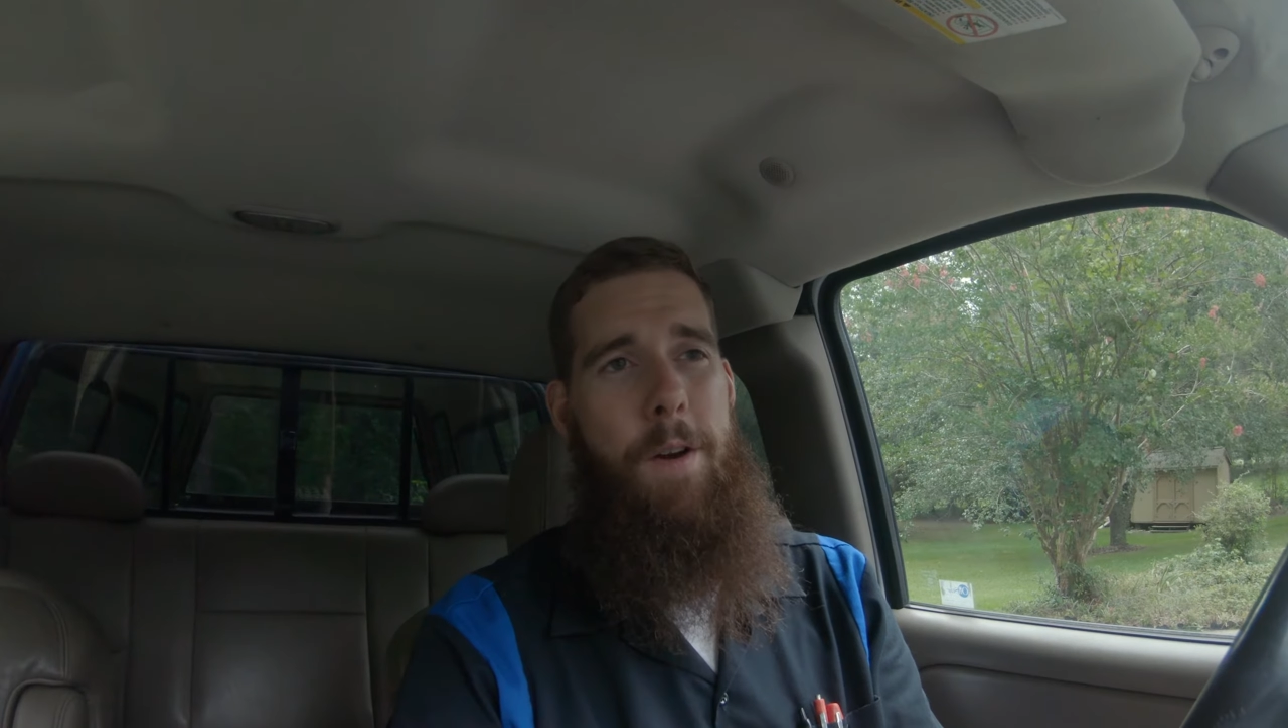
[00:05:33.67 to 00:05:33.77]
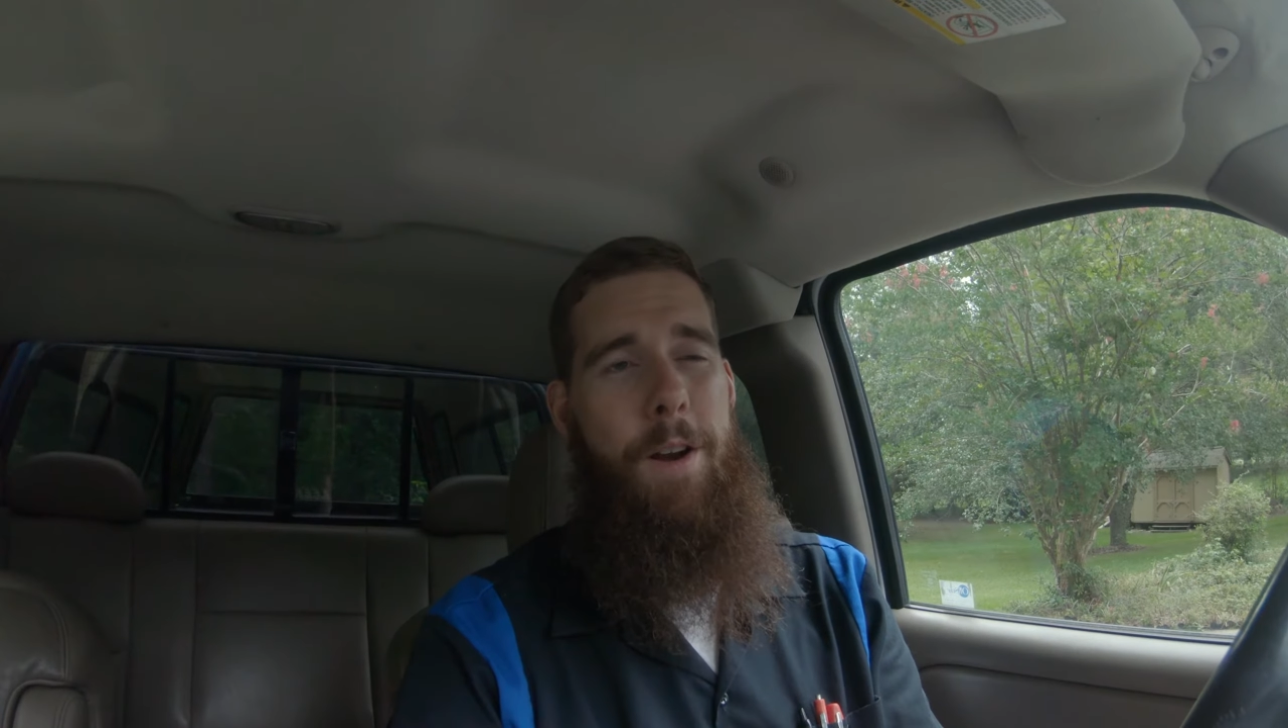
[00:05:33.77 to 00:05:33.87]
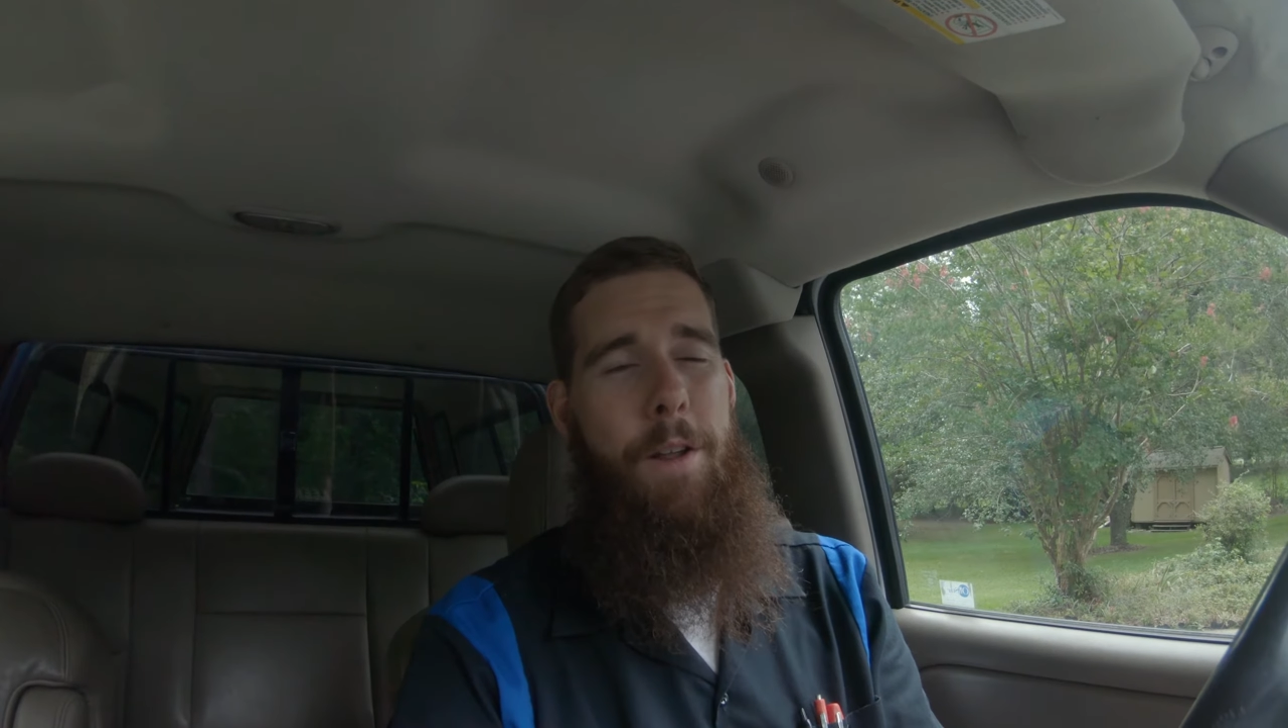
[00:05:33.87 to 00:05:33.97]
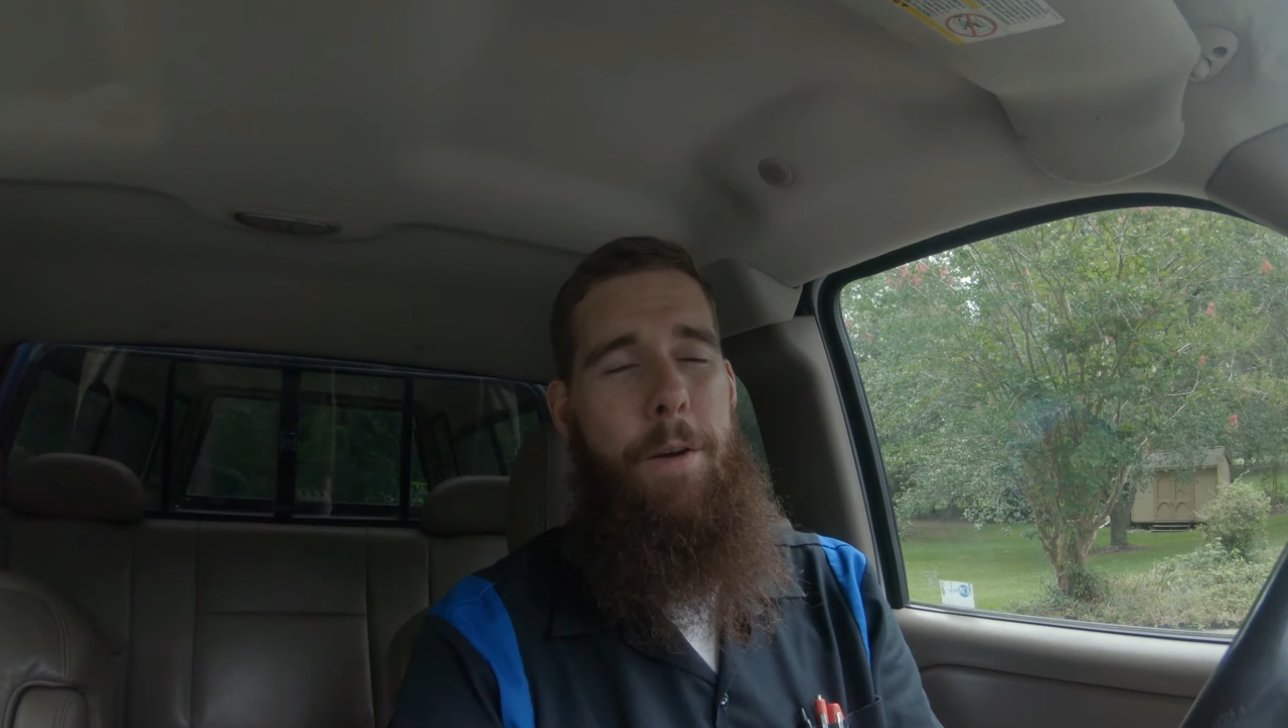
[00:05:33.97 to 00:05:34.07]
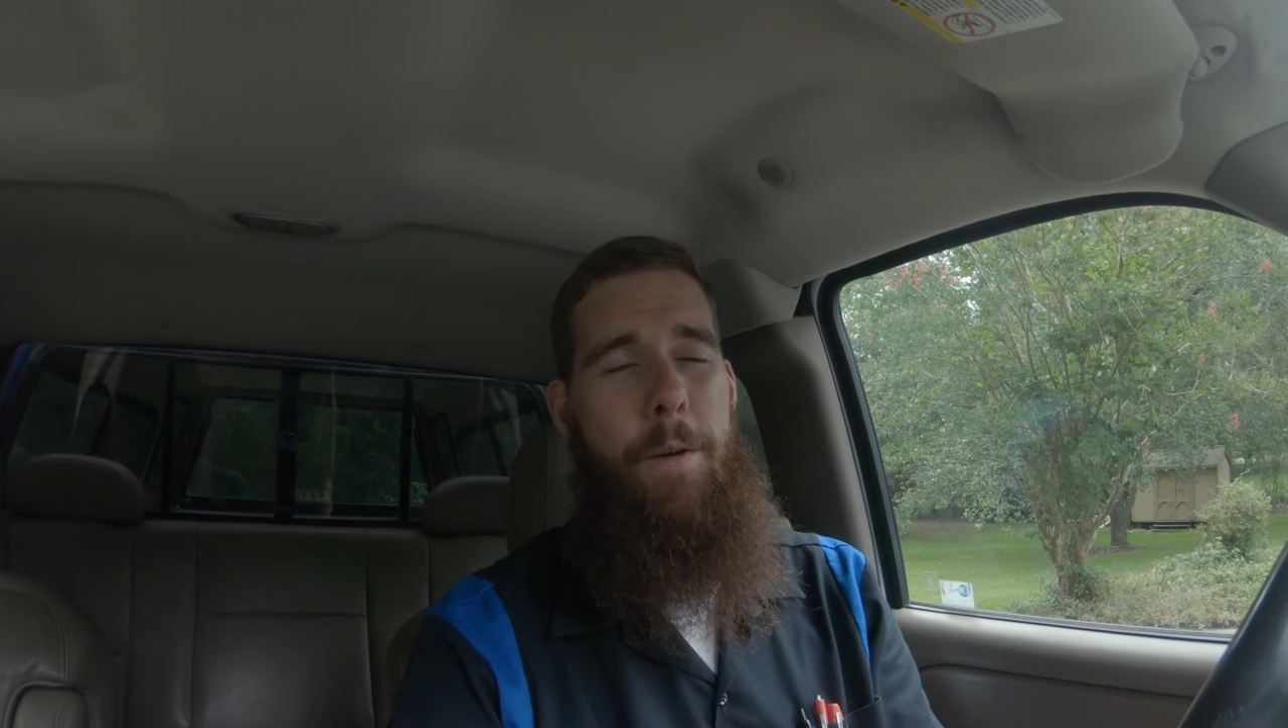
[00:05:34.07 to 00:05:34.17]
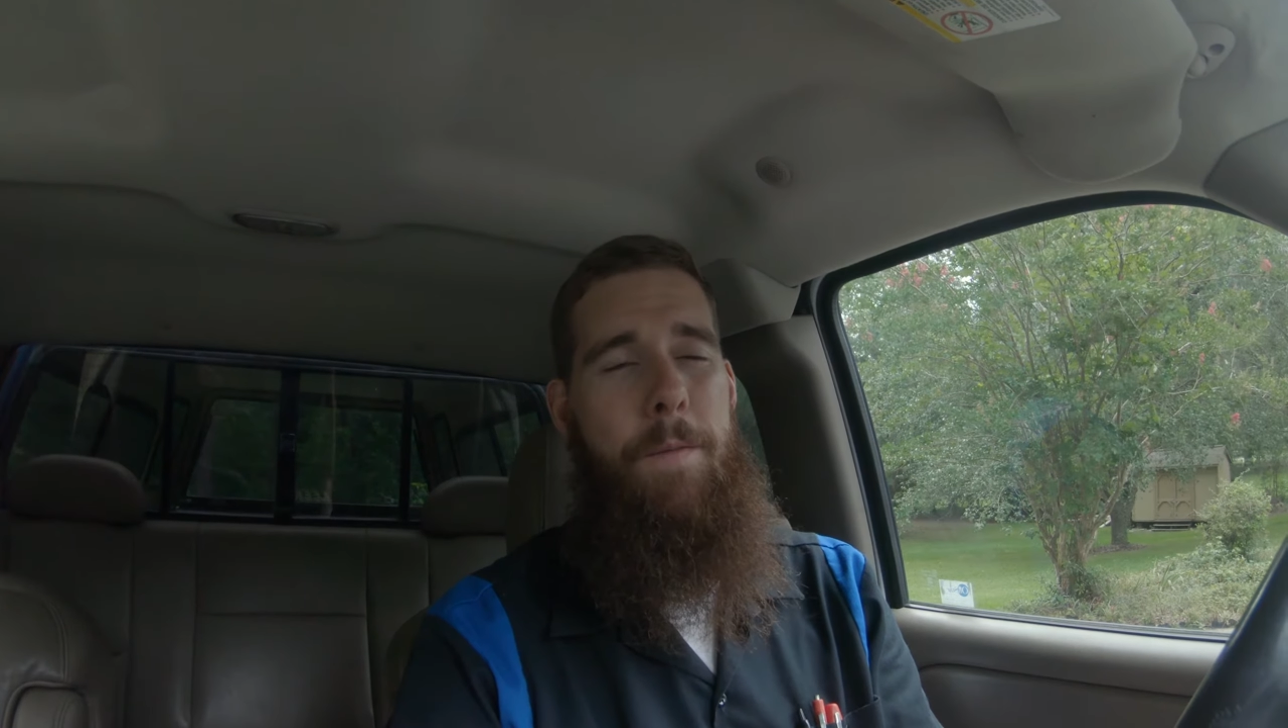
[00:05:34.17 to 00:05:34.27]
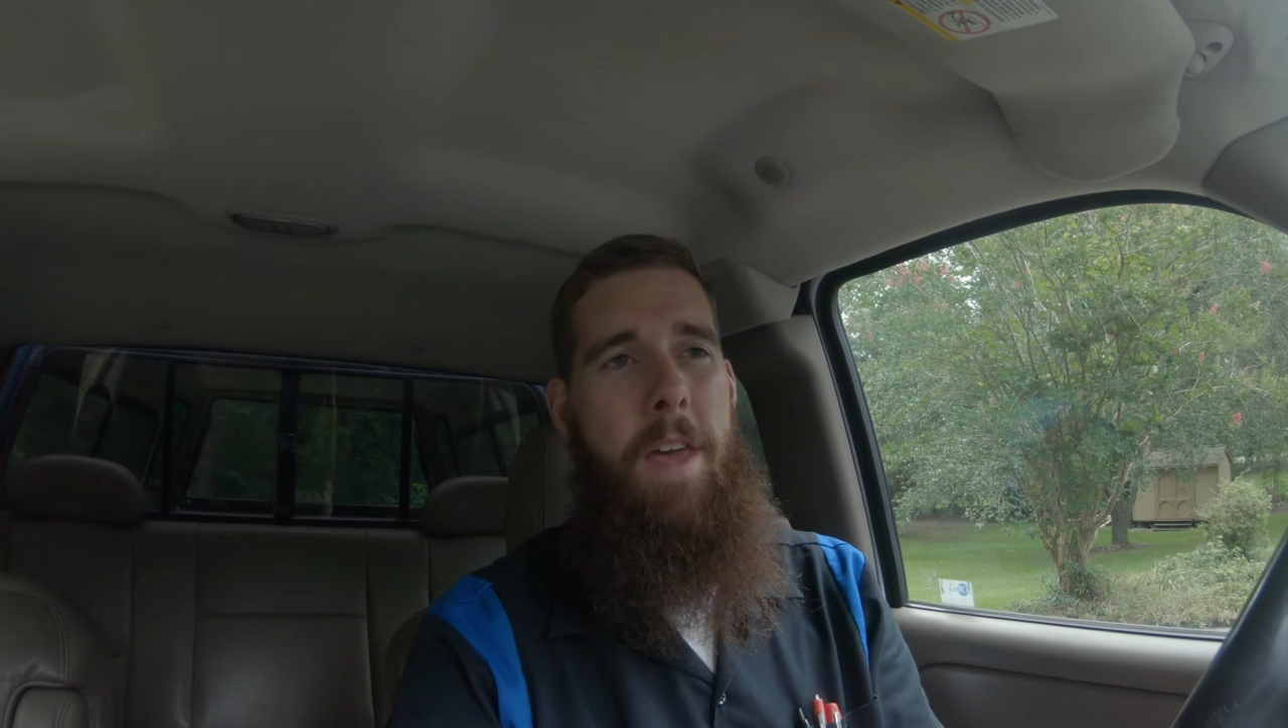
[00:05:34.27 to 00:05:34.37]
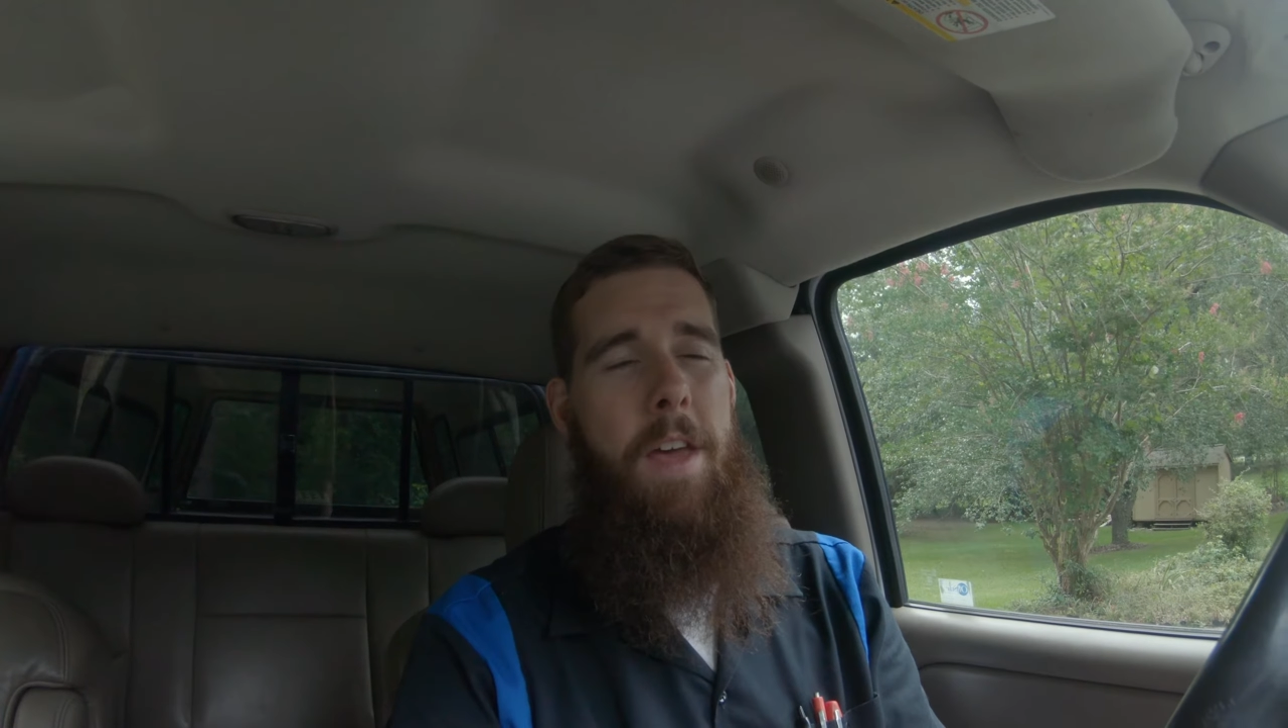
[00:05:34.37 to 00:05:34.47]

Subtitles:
very low.